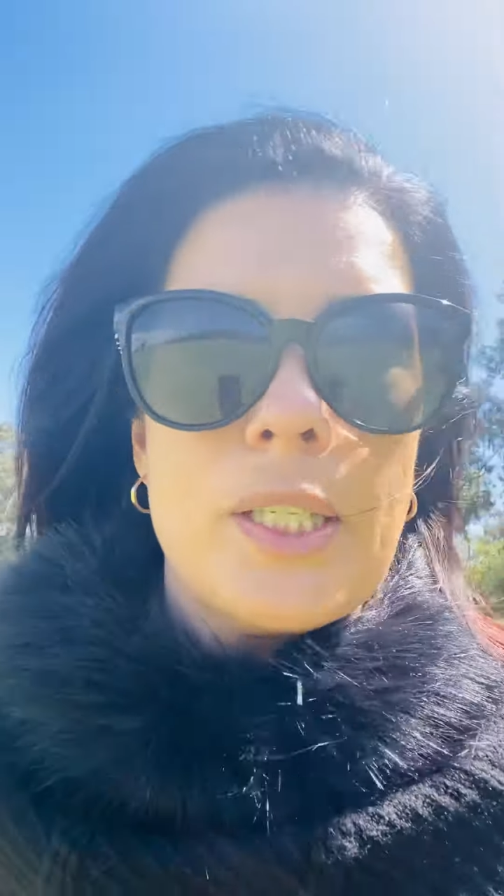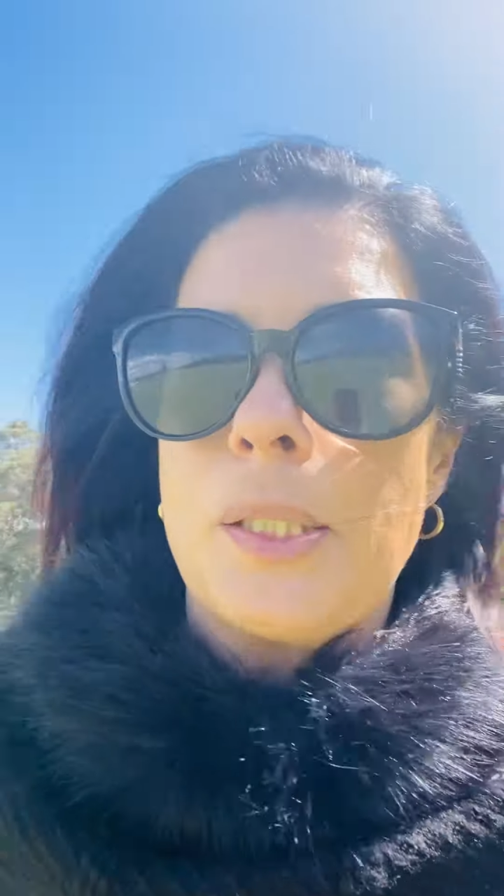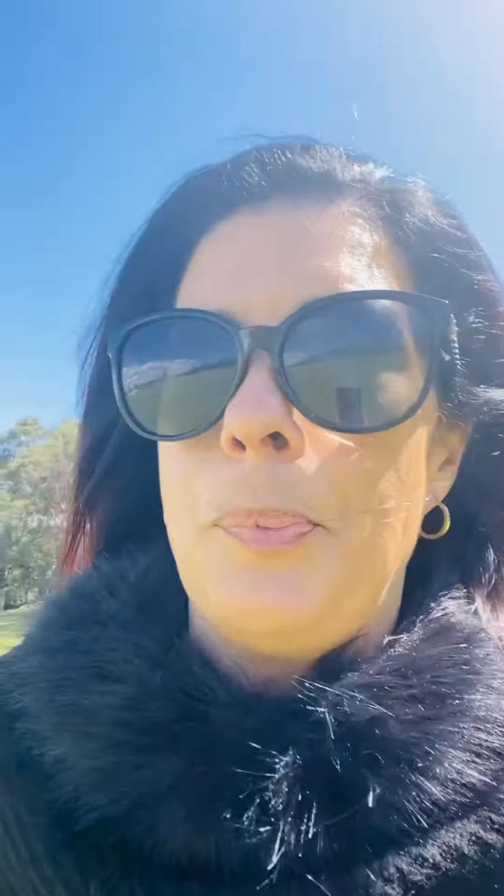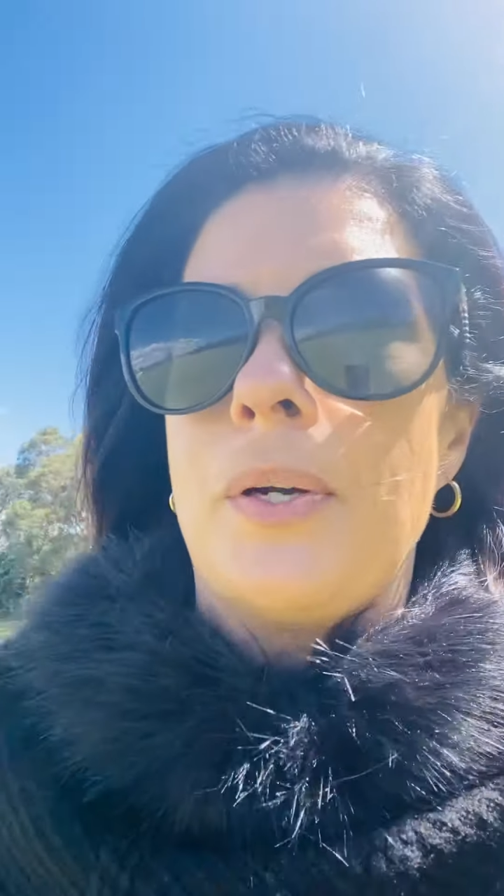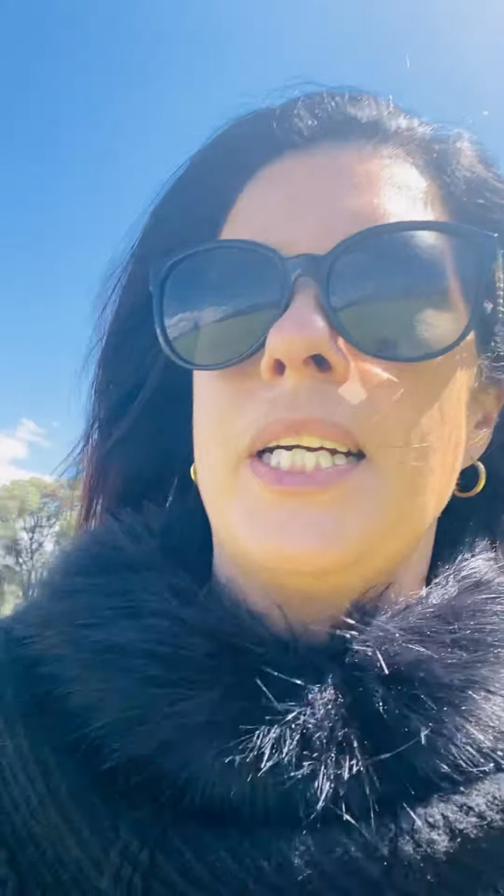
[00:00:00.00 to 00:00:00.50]

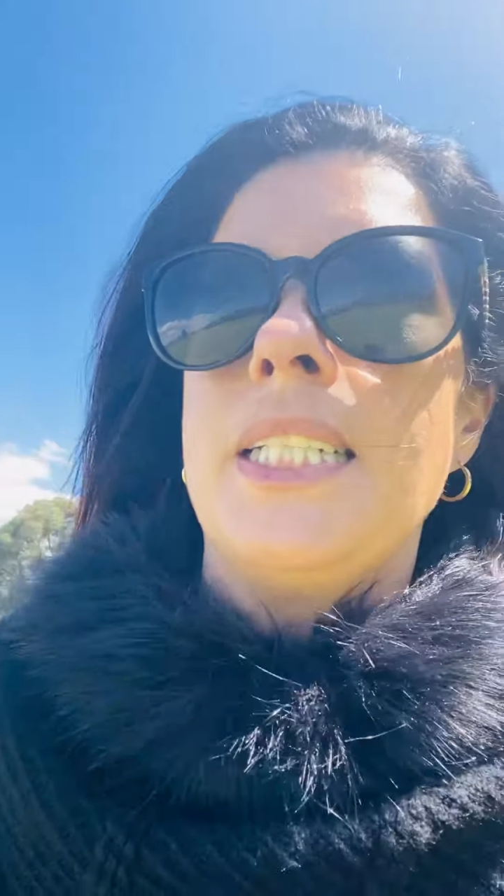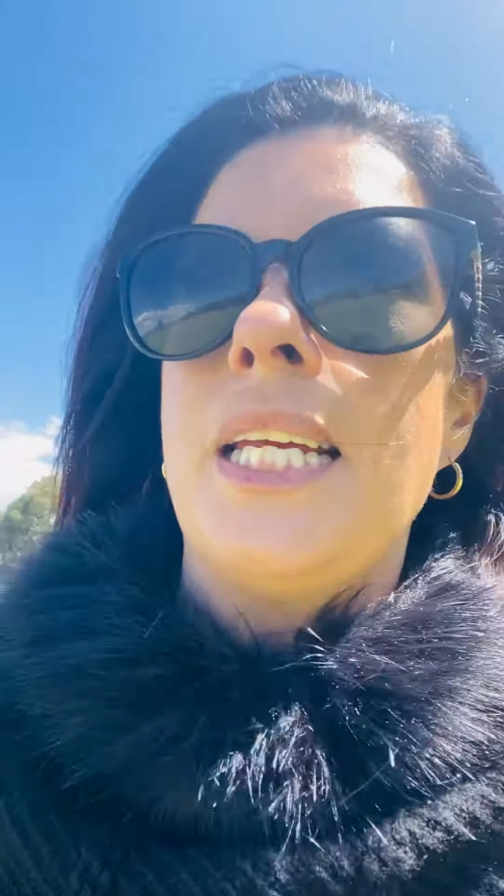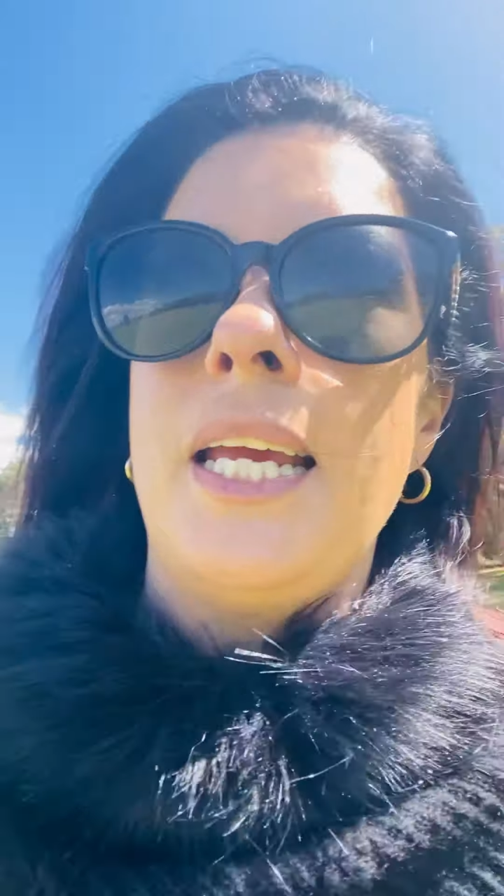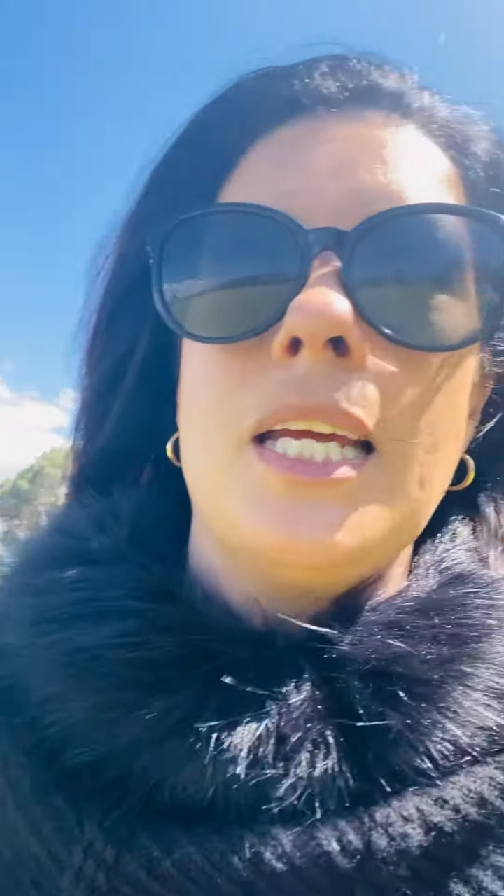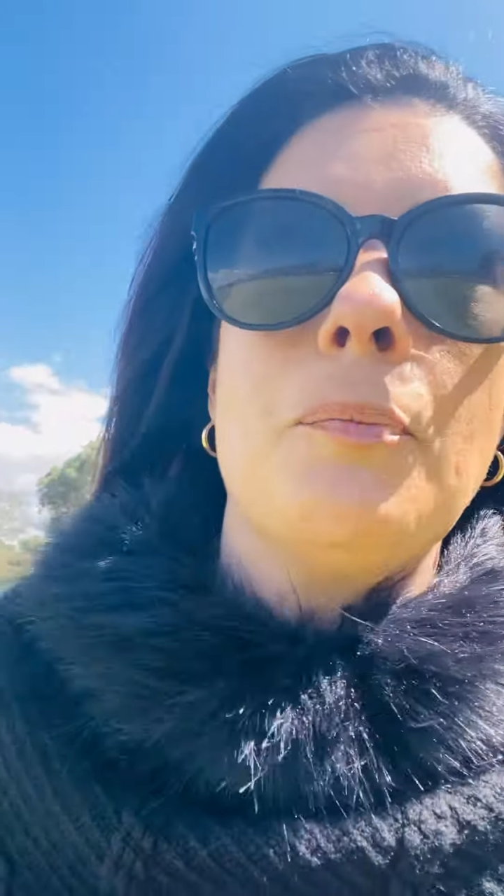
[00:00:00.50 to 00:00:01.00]

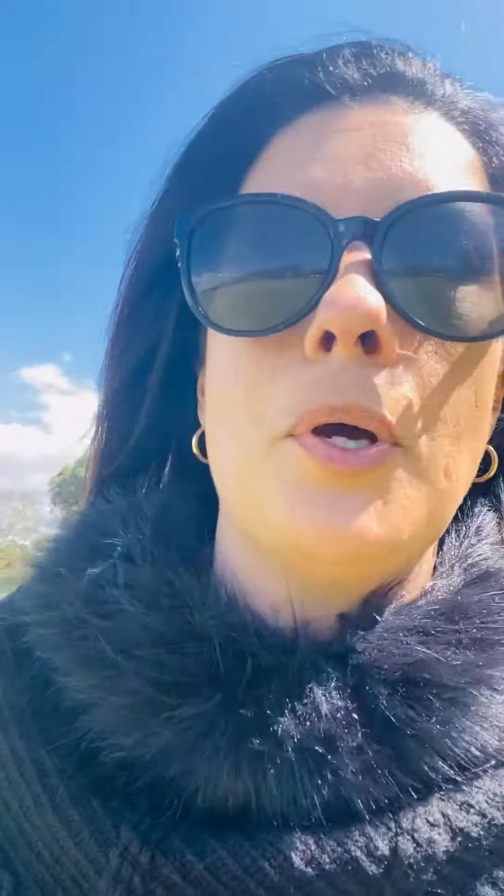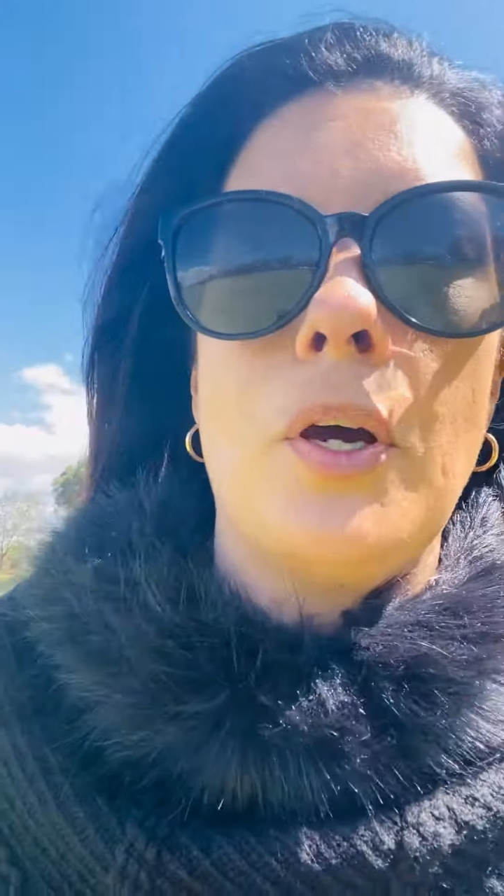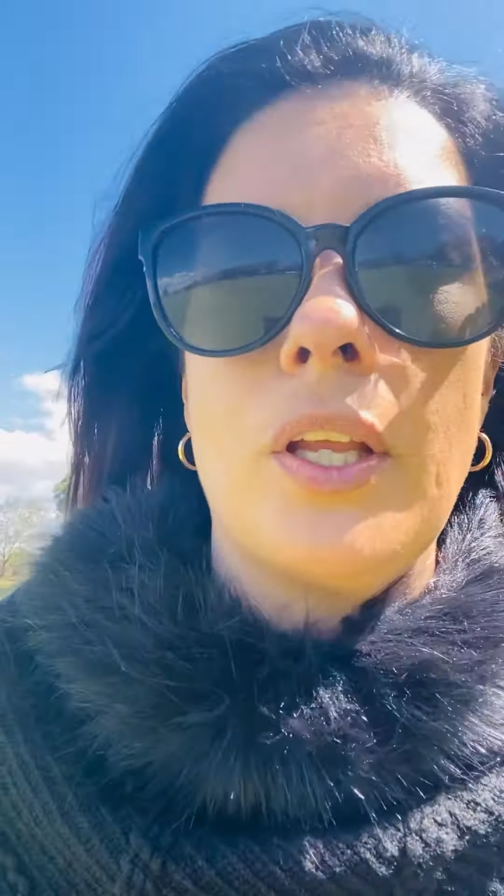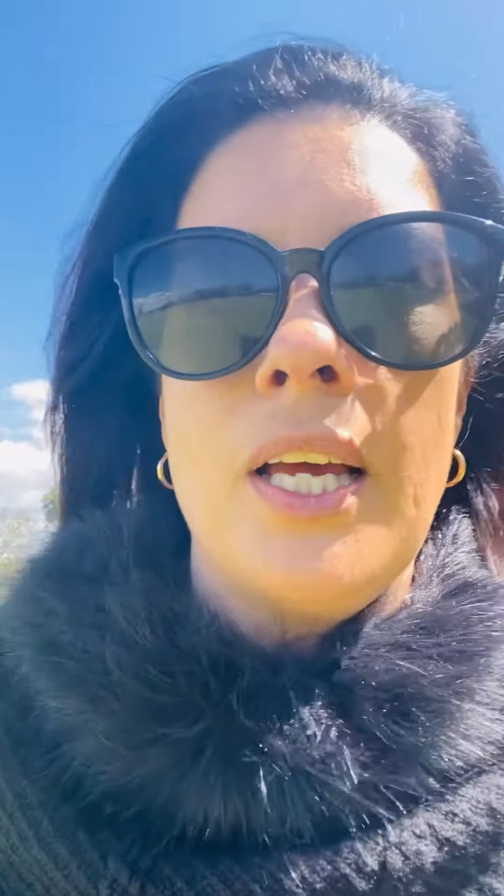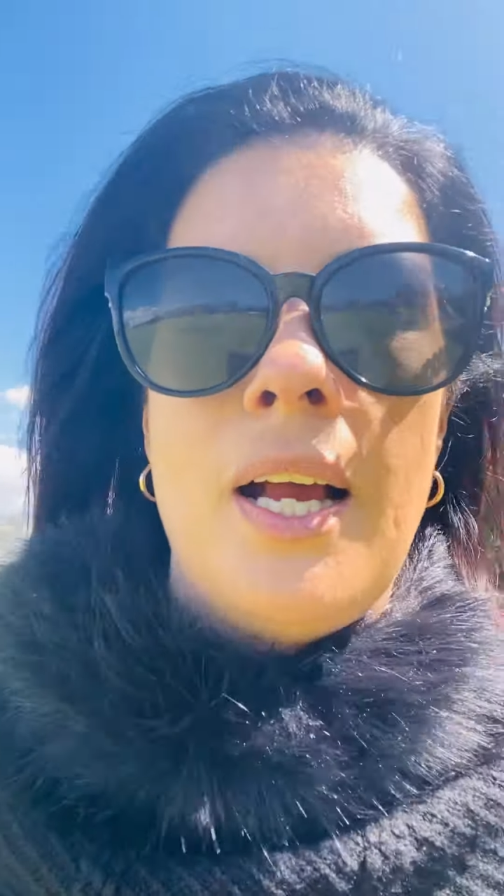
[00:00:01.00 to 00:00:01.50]
experience in
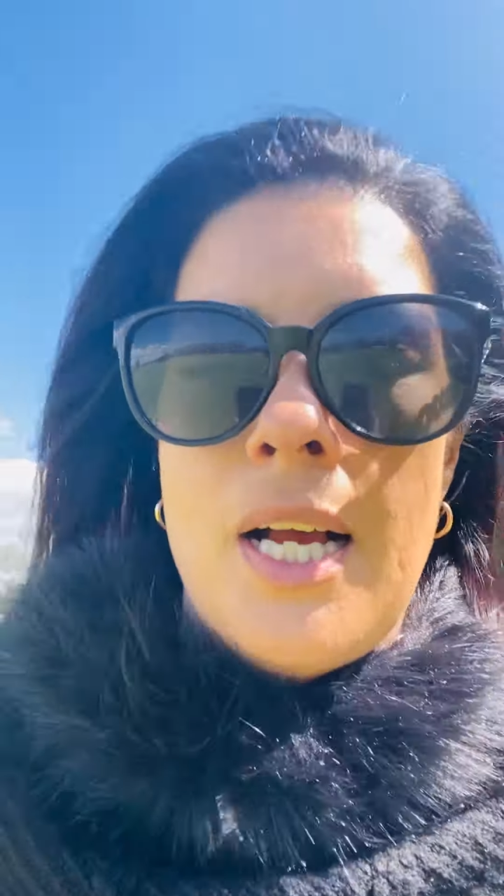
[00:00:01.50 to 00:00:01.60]
Perth.